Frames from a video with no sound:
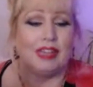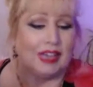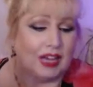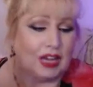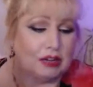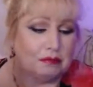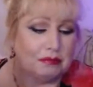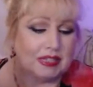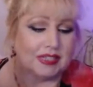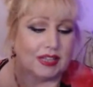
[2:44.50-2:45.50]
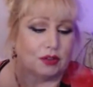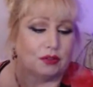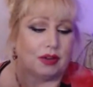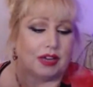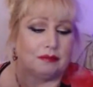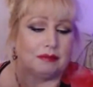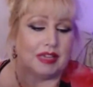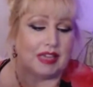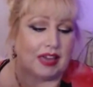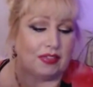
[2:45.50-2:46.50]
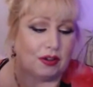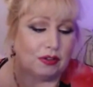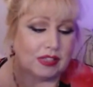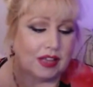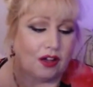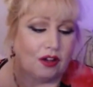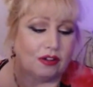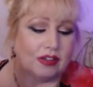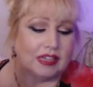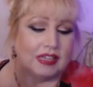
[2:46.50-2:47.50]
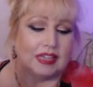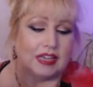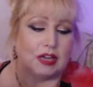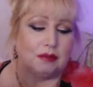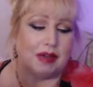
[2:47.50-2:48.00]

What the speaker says: Yeah, those are a